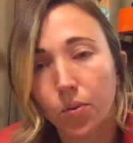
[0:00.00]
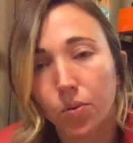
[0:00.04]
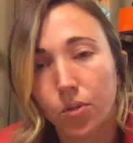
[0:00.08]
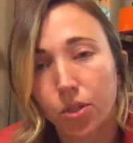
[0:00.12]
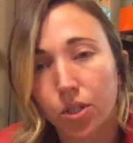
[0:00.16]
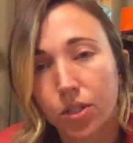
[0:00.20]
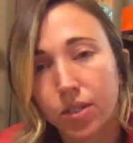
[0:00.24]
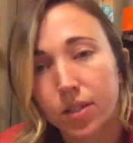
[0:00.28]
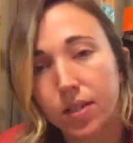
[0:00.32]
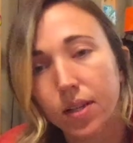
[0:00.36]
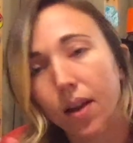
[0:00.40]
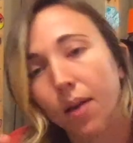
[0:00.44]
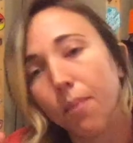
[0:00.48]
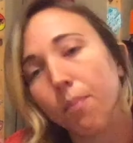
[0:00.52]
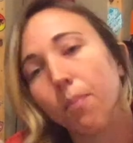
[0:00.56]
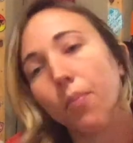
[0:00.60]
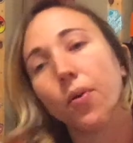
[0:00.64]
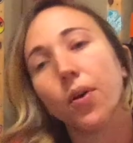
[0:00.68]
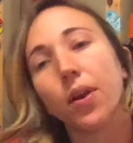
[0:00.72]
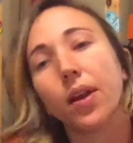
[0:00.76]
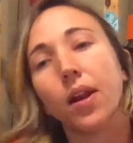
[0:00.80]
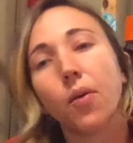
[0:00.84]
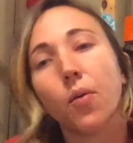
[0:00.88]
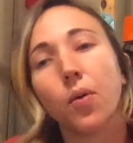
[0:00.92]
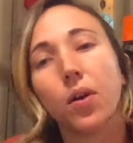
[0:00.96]
just a
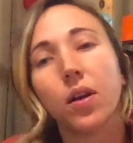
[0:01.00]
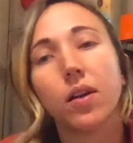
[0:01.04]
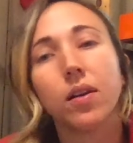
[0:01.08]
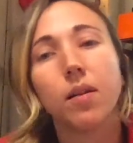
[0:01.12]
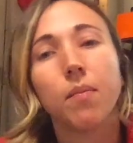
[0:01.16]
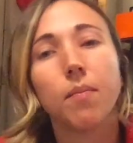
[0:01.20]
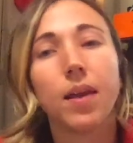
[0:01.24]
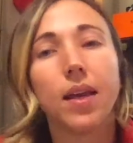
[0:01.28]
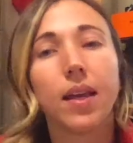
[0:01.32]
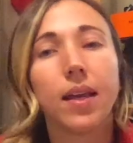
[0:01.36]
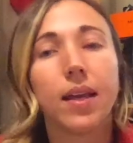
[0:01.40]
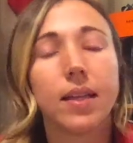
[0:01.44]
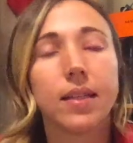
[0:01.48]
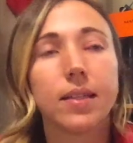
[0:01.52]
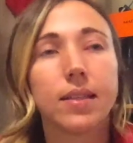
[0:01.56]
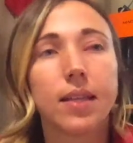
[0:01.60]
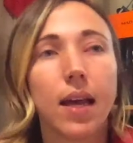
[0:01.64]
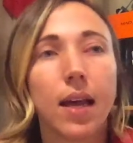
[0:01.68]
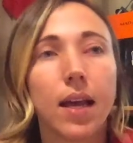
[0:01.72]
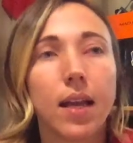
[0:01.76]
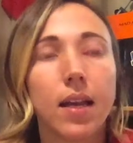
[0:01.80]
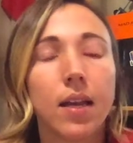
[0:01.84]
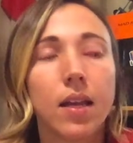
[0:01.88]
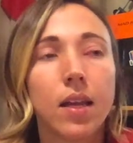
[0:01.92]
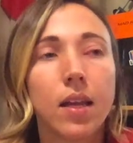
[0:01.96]
point I wanted to make is
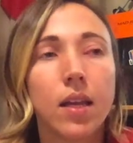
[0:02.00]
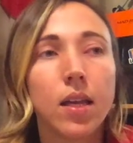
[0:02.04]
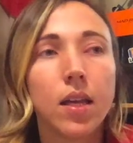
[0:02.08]
that,